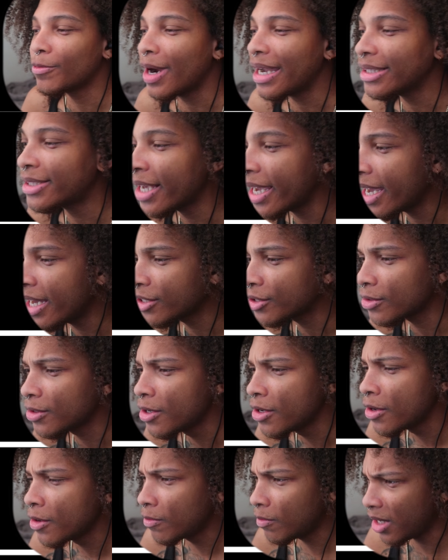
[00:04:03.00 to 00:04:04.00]
right to ask,
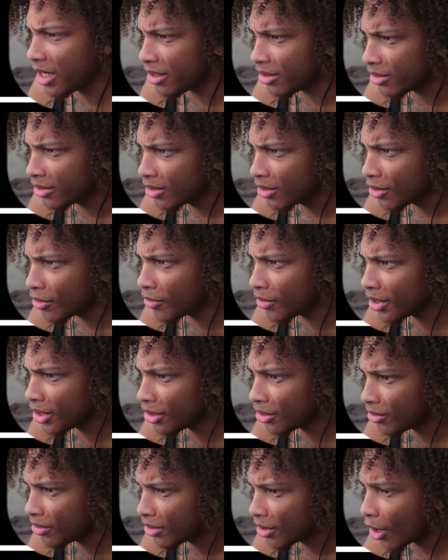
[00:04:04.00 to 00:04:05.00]
wait, who are
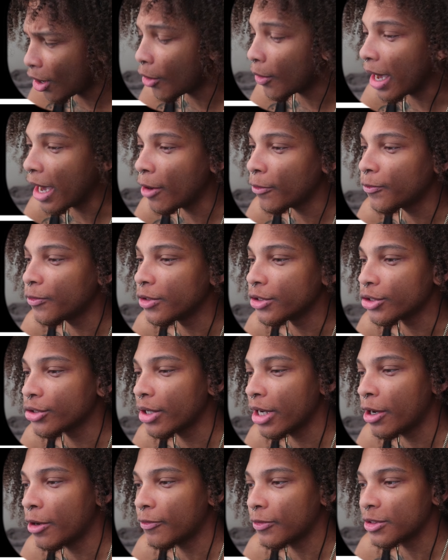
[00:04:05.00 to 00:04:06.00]
you? Oh, Alphys,
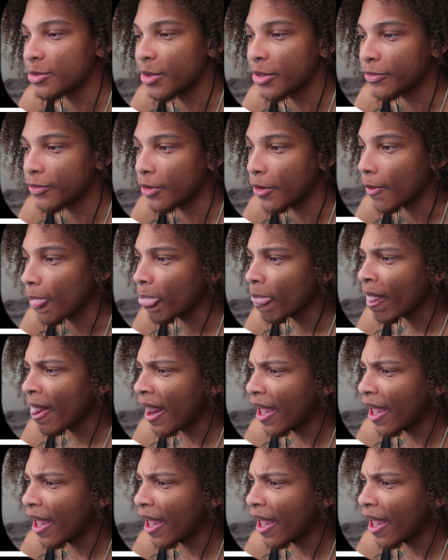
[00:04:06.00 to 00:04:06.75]
you're Alphys, my fault.